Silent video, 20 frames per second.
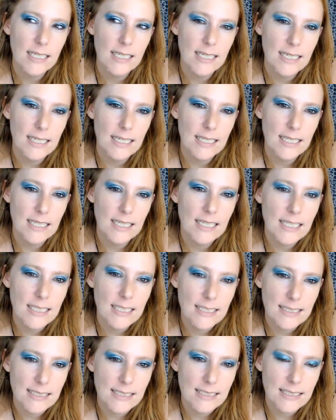And it
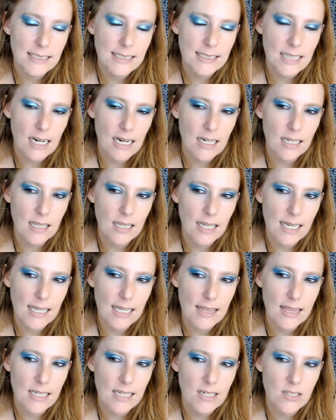is. It's kind of like
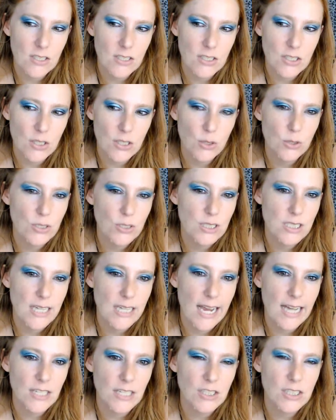they're so
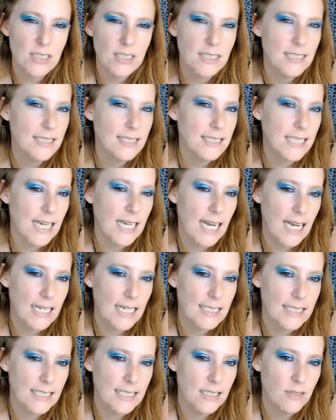detached and
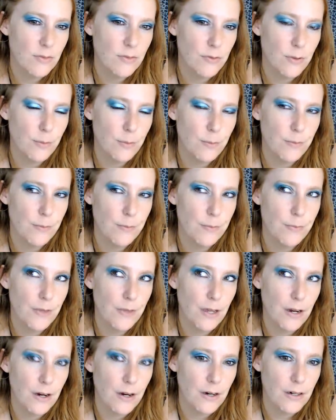disconnected from
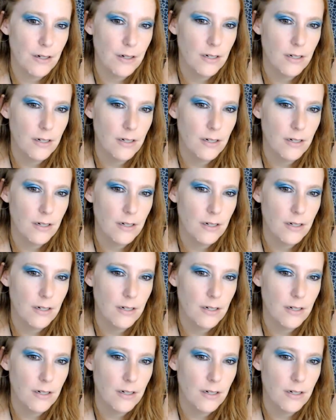their